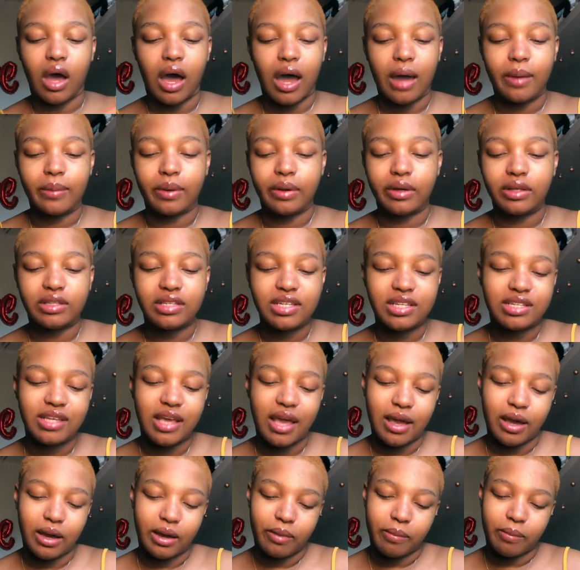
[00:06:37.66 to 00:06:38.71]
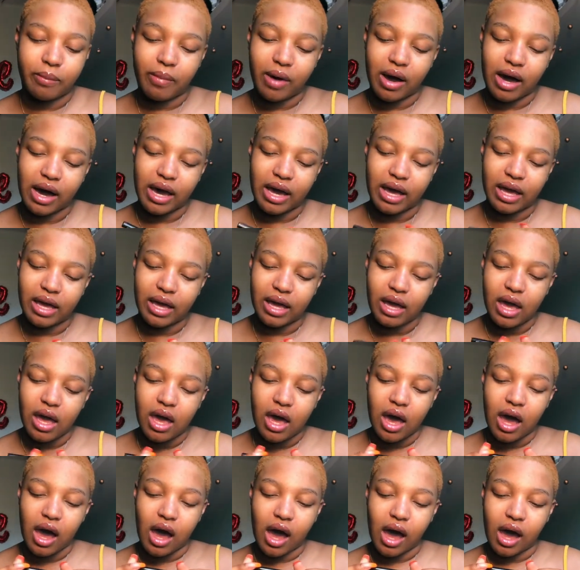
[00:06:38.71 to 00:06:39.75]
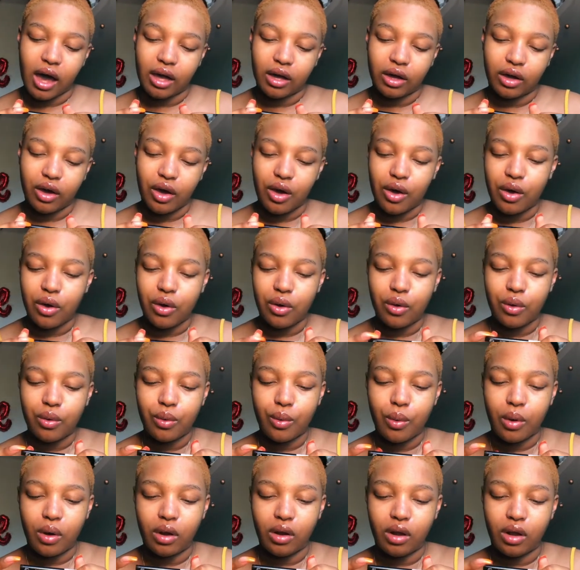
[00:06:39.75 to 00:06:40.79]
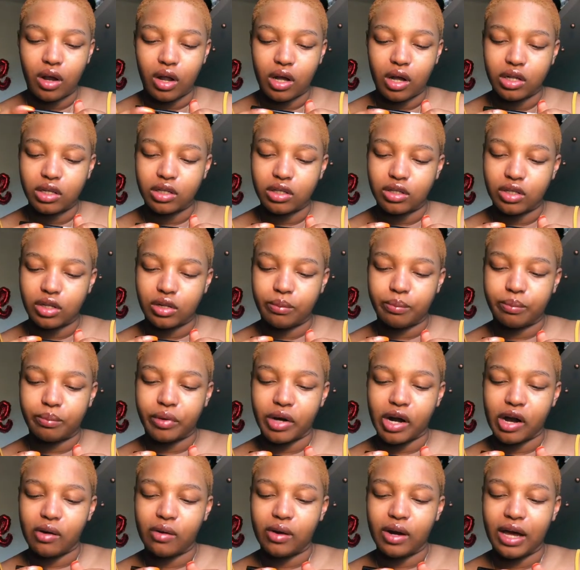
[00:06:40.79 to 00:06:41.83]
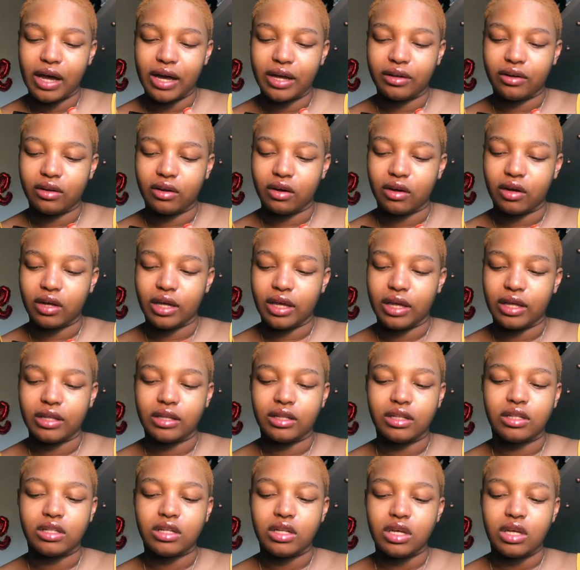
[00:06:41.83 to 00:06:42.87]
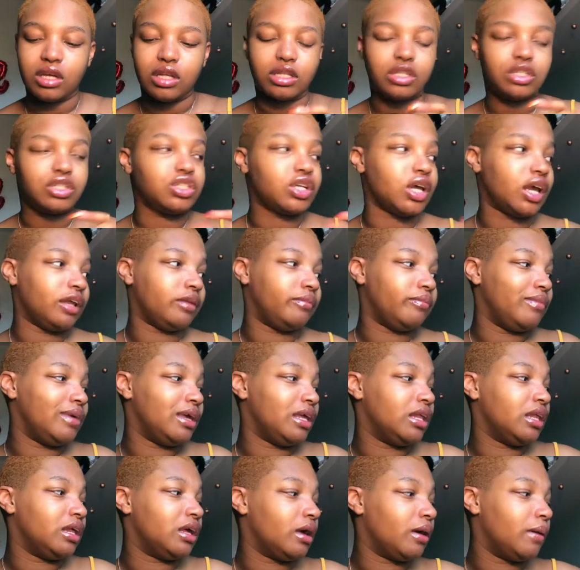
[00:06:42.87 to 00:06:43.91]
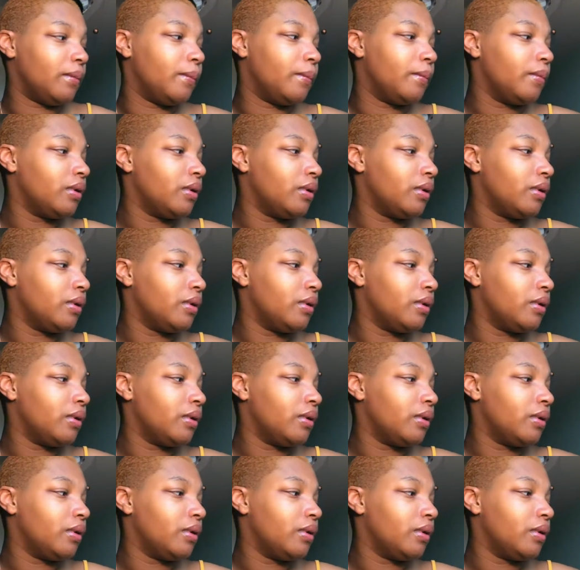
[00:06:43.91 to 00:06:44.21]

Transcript: I'm going to take my Ico London brow liner in the shade medium.